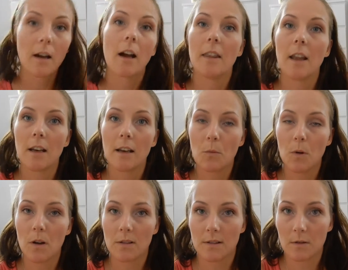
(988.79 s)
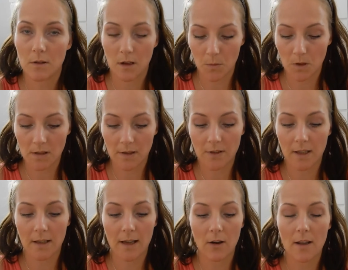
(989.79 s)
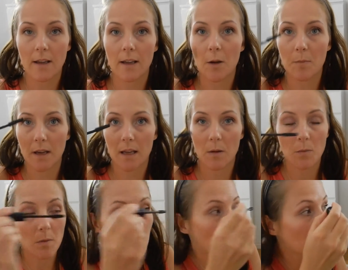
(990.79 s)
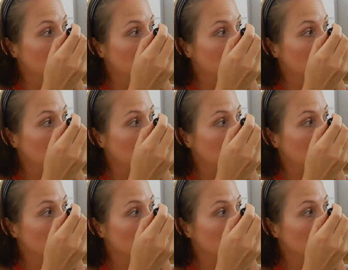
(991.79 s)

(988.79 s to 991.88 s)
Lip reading: And then once I've done that, I then go back in with my